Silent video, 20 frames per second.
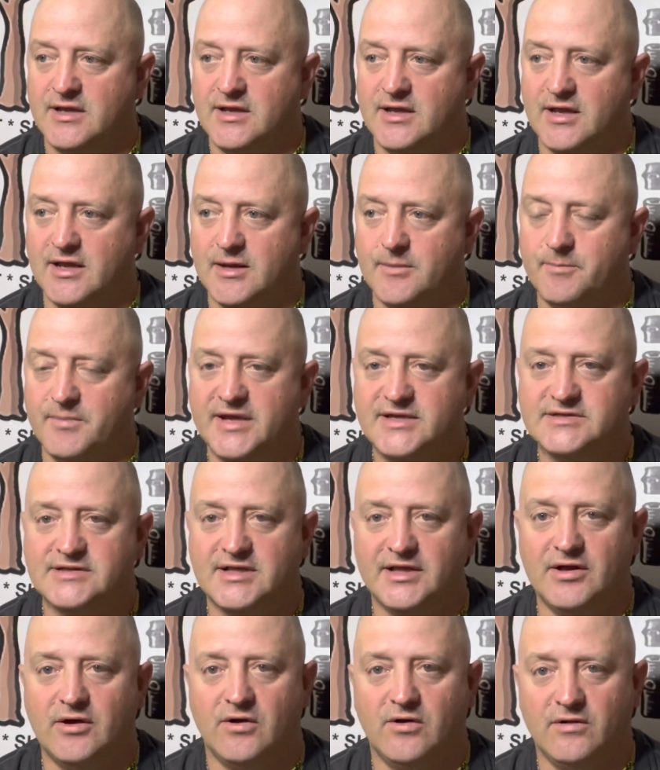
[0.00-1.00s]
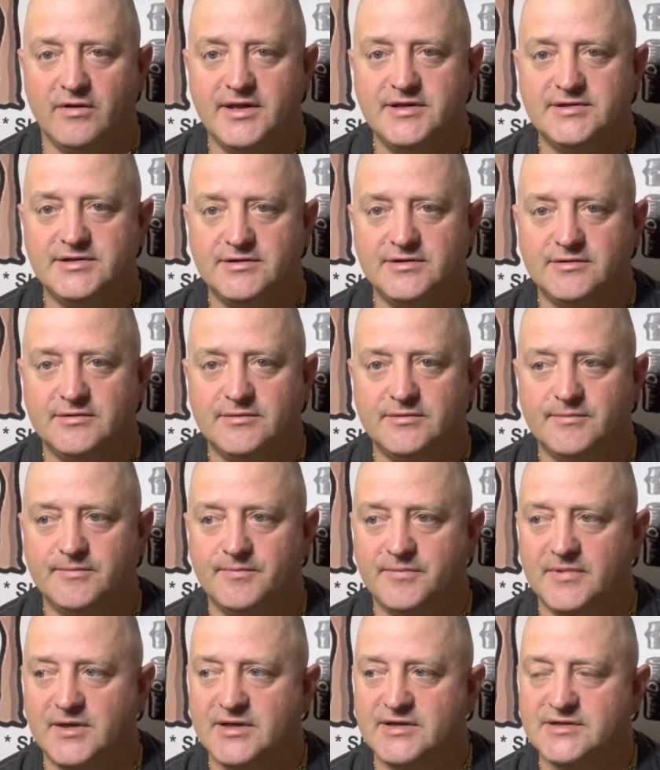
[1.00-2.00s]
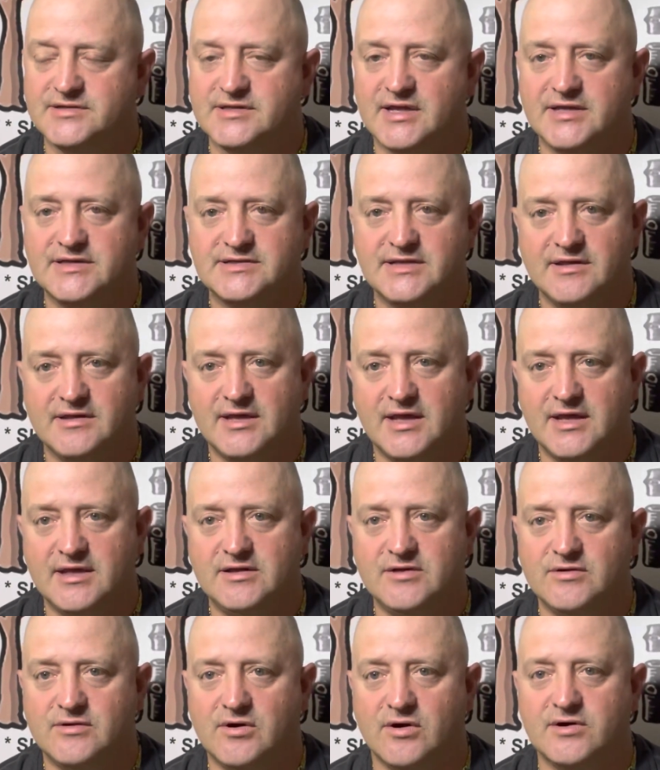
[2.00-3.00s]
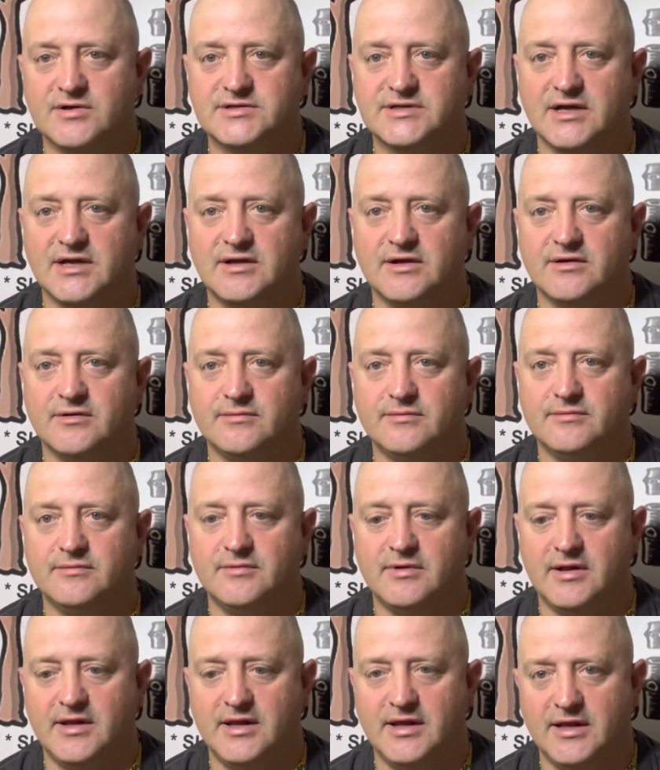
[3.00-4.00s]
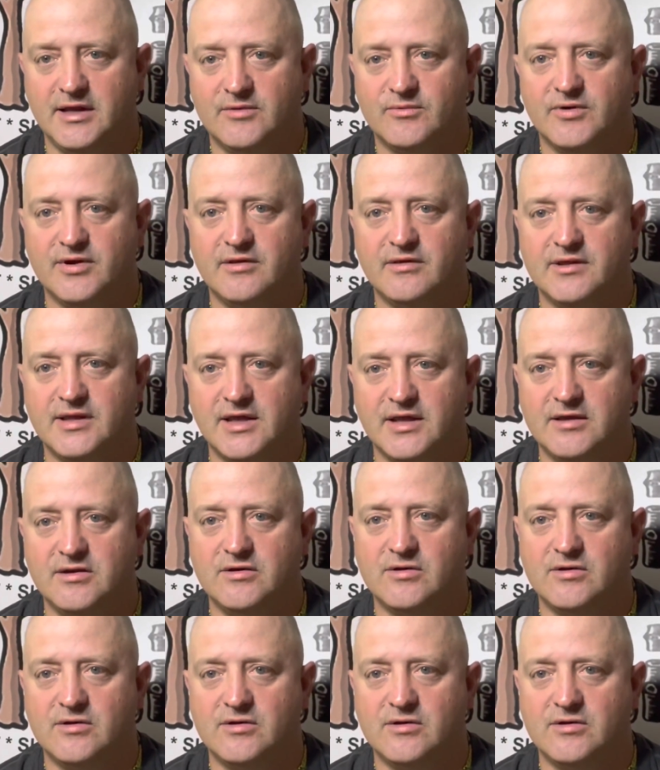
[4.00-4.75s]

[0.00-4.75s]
And basically all they do is they send thank you cards out, handwritten thank you